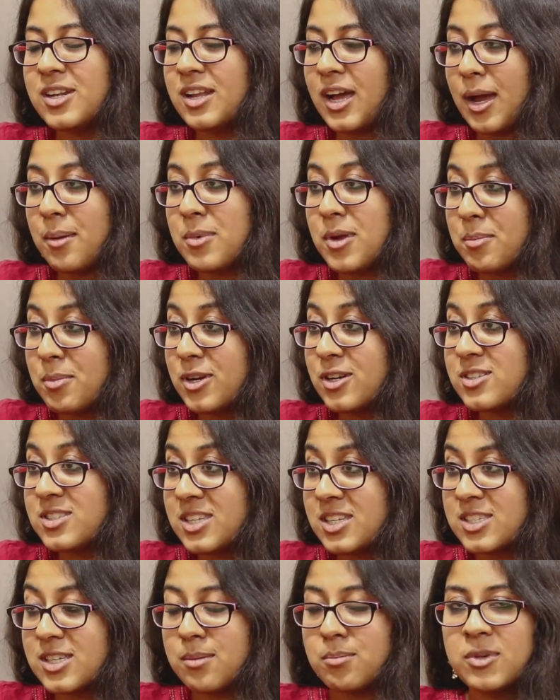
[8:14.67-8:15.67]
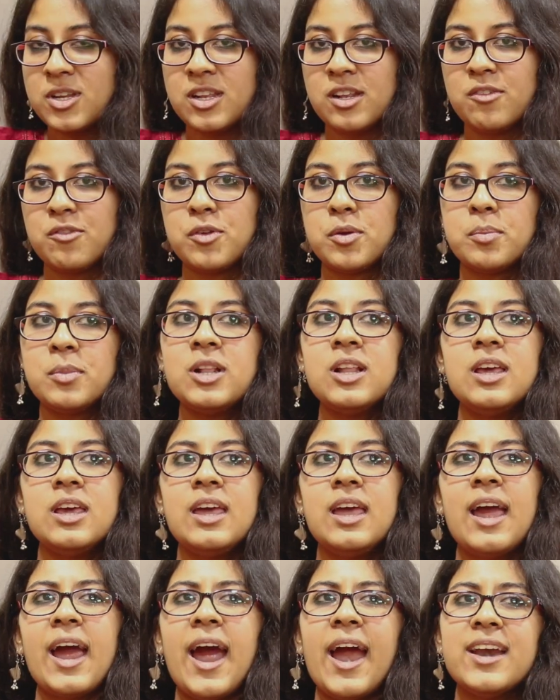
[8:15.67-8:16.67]
I'm able to see some deliverable,
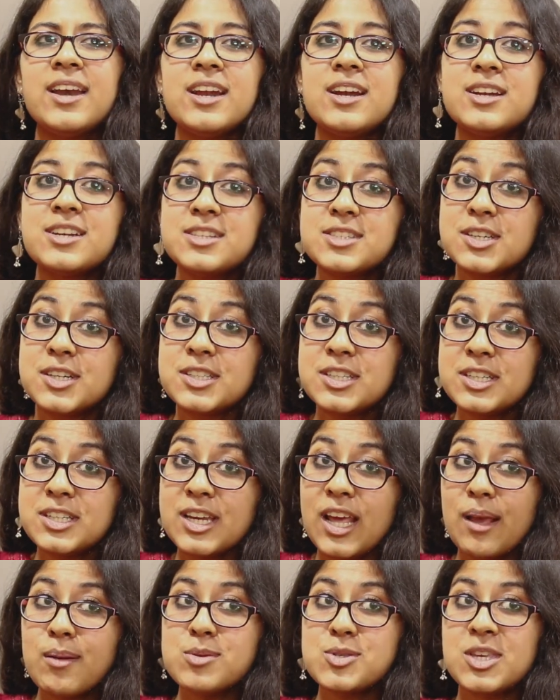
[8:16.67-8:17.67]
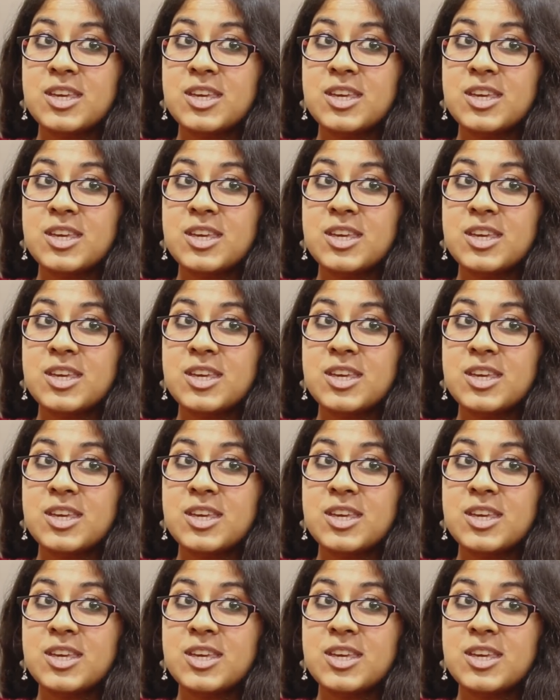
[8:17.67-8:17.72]
and at certain times,